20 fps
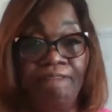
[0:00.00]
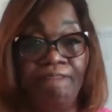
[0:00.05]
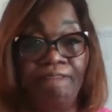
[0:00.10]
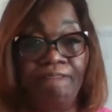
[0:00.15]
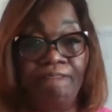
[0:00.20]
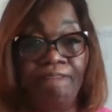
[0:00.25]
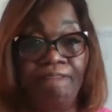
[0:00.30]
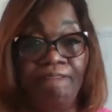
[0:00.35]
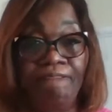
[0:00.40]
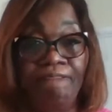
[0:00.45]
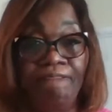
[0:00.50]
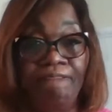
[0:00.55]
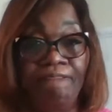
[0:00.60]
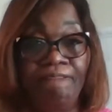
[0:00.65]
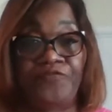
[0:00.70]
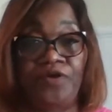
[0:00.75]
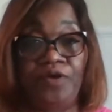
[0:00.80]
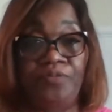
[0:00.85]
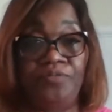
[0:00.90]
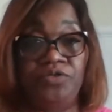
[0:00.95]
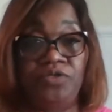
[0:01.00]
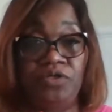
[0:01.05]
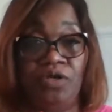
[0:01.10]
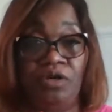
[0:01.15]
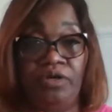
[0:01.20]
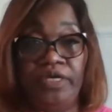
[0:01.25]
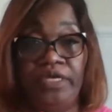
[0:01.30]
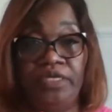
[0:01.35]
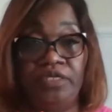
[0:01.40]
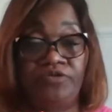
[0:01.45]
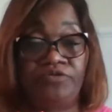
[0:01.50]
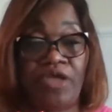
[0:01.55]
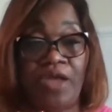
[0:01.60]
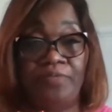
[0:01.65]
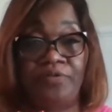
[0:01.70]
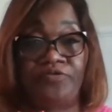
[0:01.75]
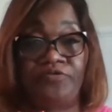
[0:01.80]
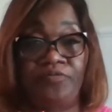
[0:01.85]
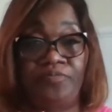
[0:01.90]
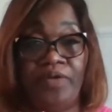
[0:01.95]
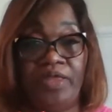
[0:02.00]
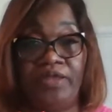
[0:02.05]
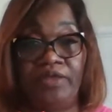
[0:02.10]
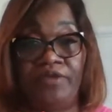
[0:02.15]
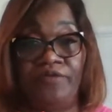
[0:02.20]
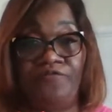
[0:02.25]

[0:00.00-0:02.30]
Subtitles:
which came from, any type of traumatic